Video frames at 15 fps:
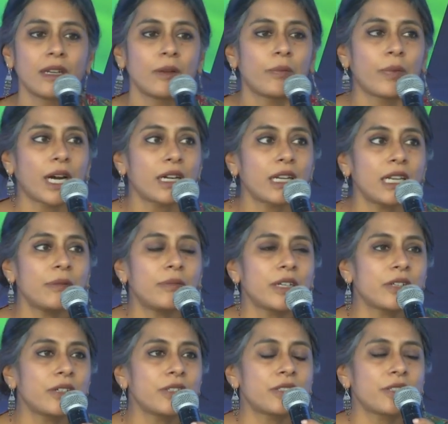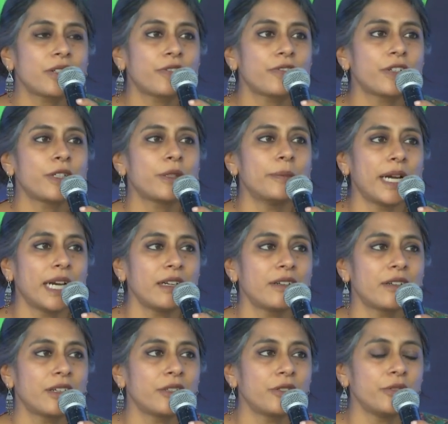partly because of her
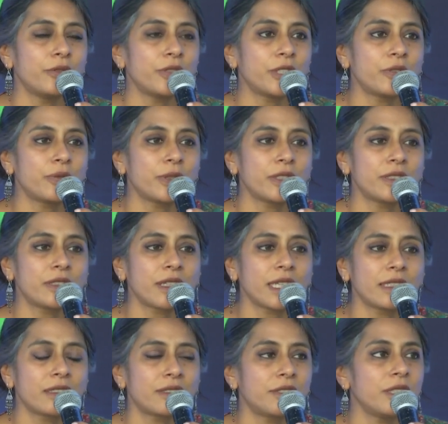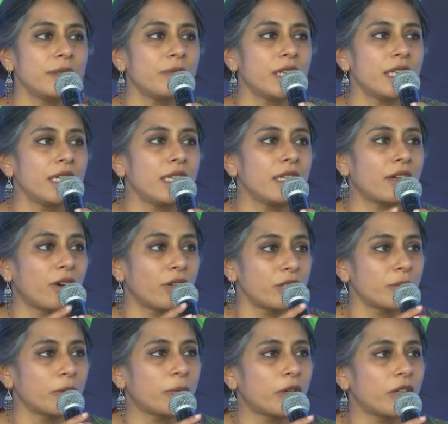background, which was extremely
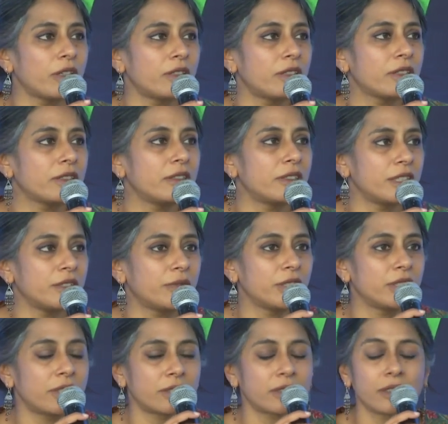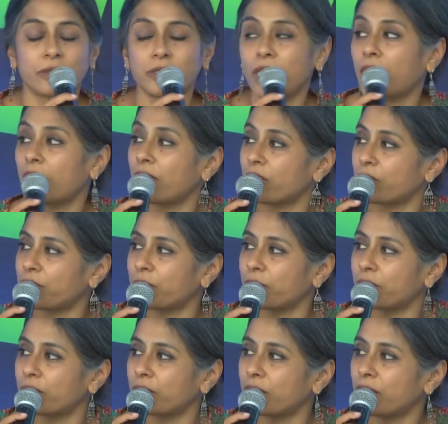cosmopolitan. She was a child of
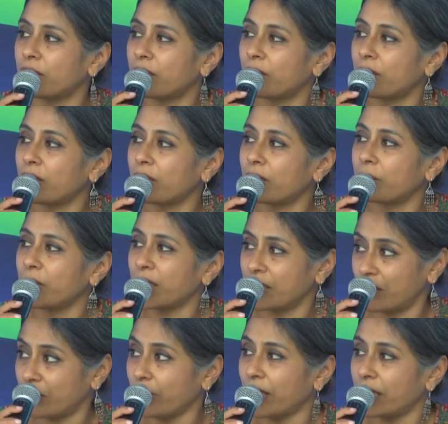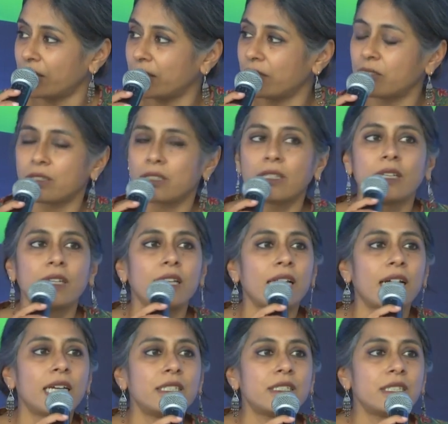a mixed marriage
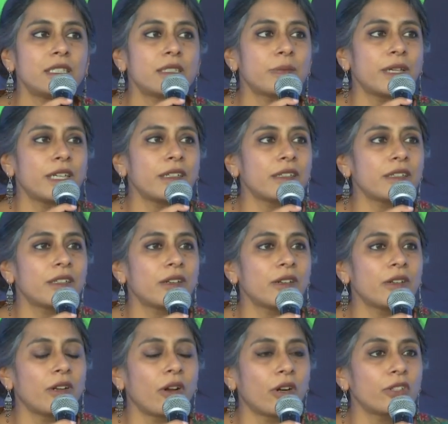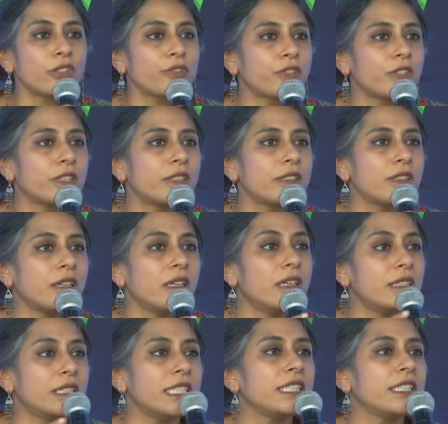and she spent a lot of her
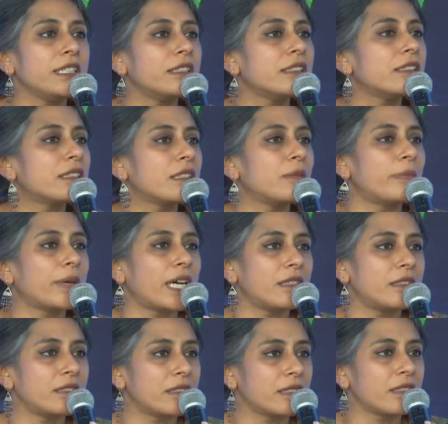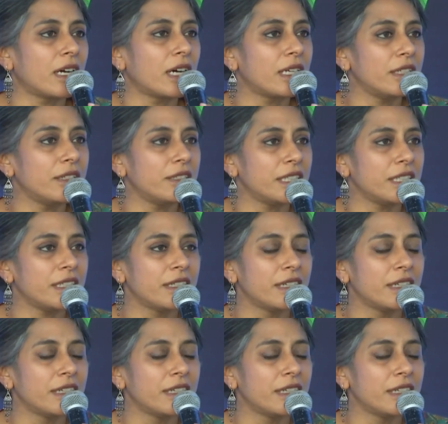learning years in Paris and Hungary.